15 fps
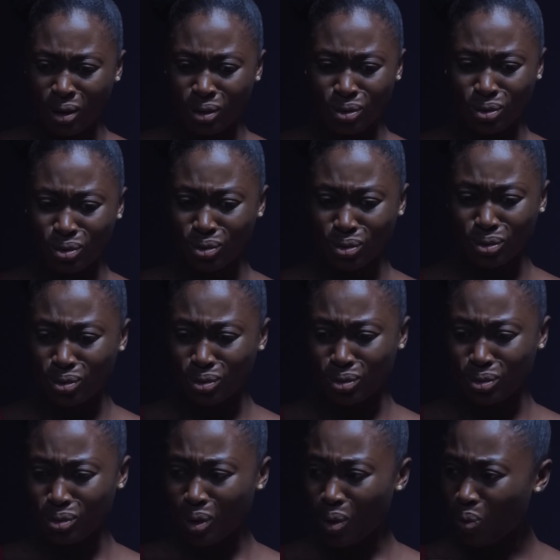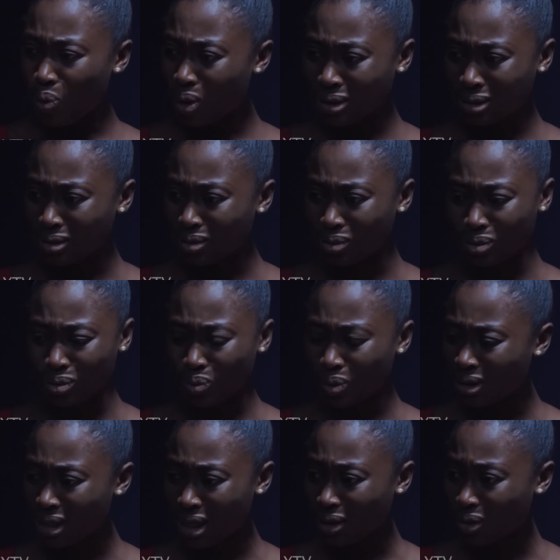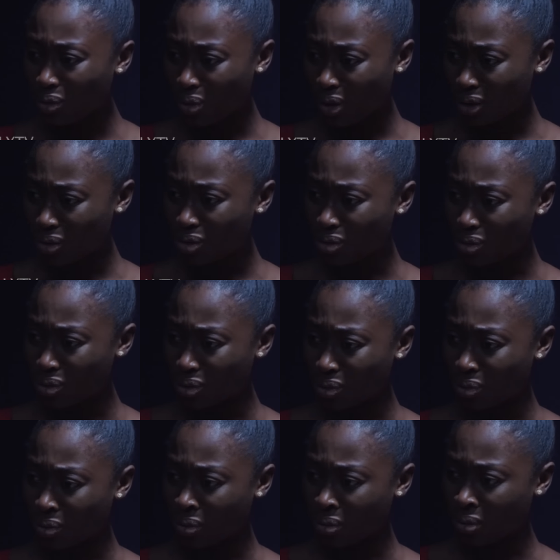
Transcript: So what are you going to do?